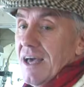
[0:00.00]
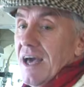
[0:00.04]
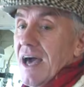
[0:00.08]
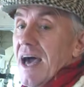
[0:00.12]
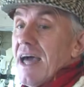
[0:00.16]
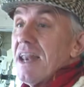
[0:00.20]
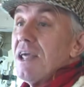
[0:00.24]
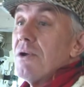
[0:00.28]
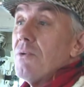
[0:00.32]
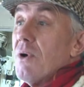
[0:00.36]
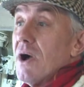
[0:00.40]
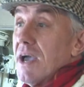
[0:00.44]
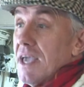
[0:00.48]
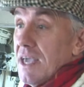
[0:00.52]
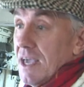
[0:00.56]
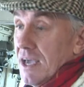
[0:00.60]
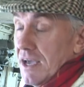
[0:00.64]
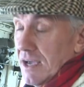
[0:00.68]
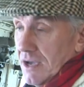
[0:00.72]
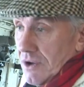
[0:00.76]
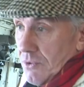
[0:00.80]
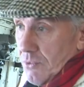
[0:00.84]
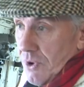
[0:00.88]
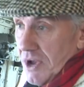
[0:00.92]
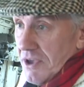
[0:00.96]
Anyway,
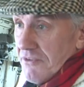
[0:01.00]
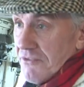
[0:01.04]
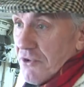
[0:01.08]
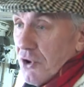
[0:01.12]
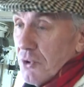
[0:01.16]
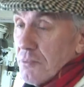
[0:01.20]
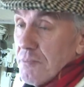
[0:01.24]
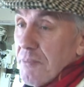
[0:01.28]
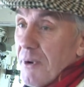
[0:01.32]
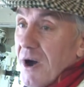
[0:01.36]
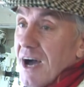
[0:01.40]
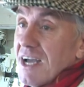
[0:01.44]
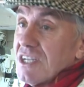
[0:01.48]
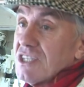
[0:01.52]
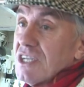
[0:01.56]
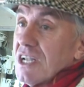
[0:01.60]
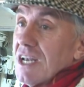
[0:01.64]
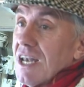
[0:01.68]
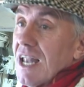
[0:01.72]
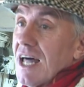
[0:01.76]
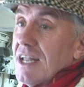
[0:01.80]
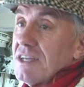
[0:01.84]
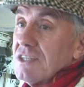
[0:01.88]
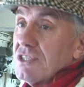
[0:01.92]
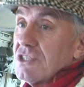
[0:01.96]
wave goodbye to
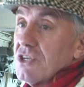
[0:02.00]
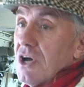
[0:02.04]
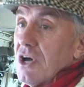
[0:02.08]
land,